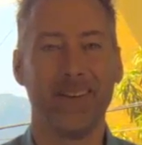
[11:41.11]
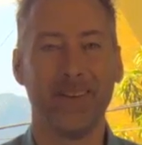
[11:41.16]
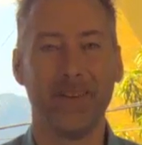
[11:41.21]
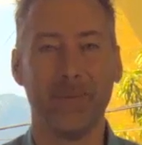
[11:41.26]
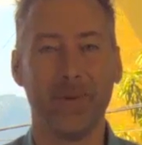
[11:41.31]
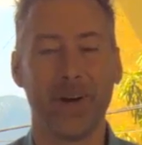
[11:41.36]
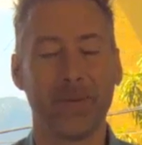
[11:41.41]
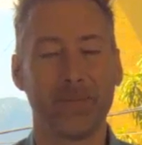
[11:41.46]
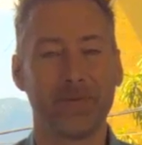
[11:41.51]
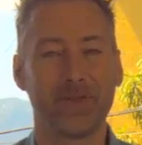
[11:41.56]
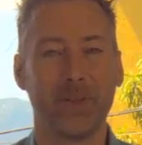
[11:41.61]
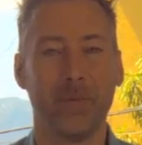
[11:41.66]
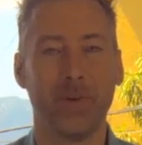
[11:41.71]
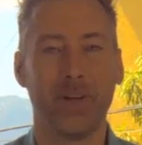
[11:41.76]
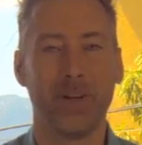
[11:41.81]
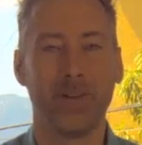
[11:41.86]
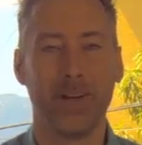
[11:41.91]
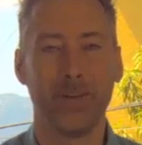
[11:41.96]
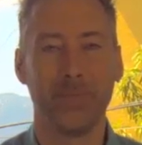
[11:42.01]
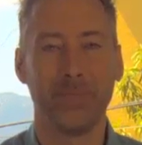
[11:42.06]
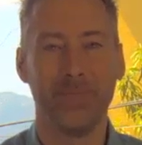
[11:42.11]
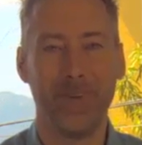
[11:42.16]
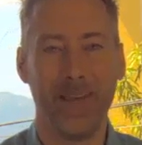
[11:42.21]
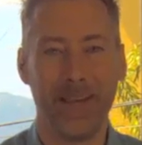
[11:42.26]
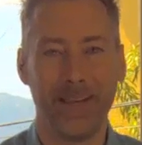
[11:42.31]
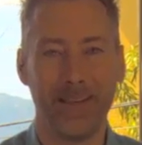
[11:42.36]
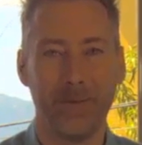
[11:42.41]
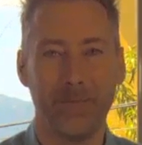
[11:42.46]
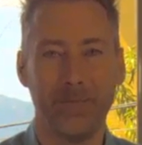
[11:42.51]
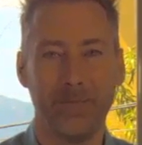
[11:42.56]
And you brought up so many great,
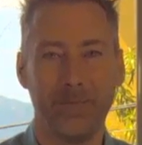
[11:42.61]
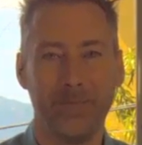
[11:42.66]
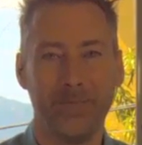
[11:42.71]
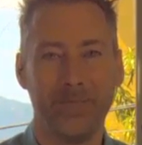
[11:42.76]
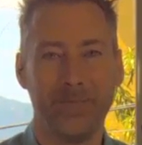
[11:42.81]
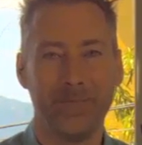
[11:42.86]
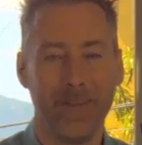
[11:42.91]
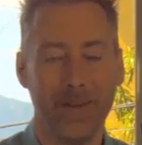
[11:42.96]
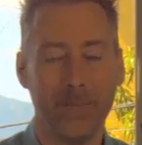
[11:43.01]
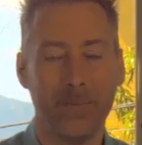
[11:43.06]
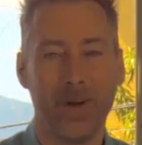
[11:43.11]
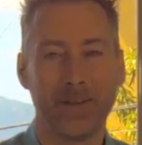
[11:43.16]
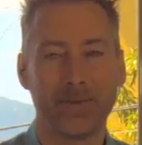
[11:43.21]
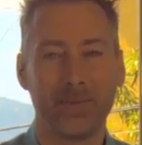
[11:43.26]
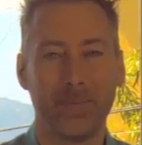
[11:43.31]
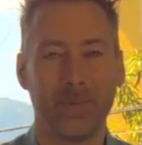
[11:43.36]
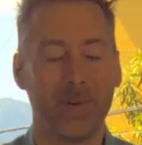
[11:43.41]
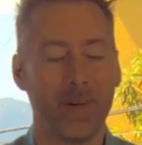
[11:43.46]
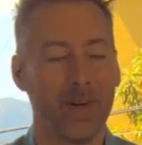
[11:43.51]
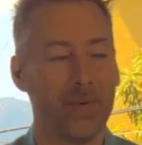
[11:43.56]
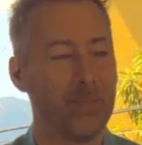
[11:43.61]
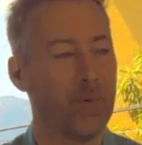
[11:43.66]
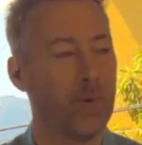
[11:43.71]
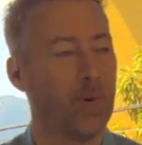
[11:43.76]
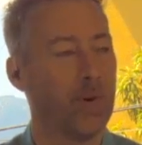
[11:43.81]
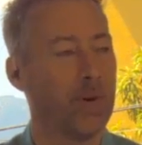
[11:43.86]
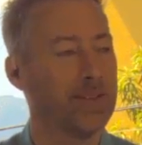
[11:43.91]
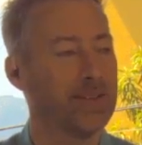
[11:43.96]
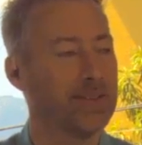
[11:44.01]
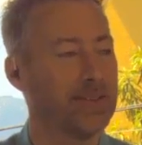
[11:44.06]
you brought some great
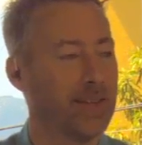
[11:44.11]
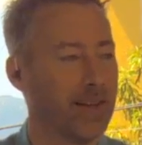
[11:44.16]
points,